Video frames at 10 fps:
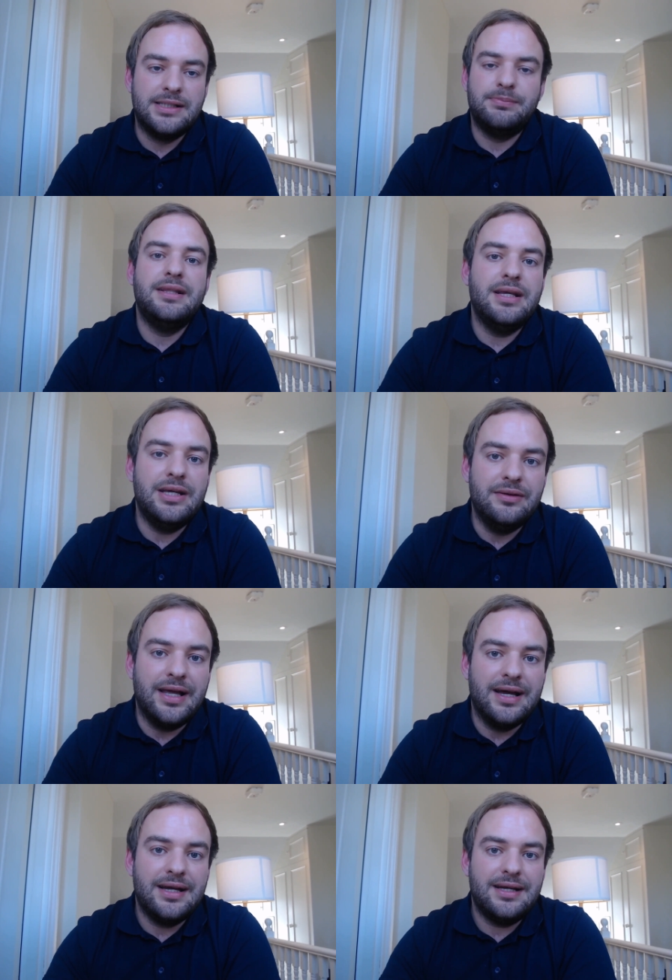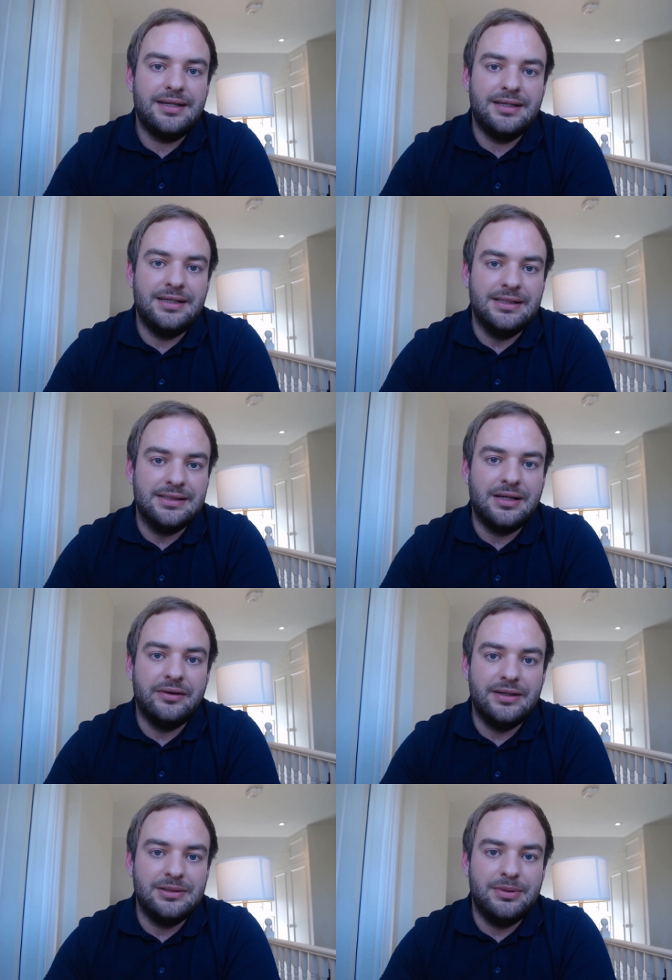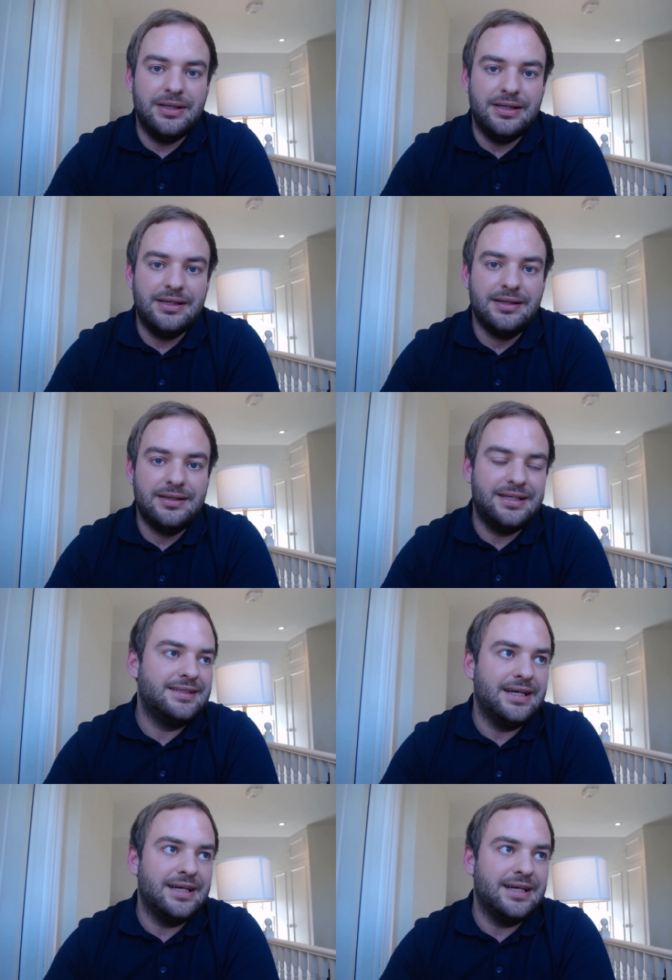the speed that you get is going to be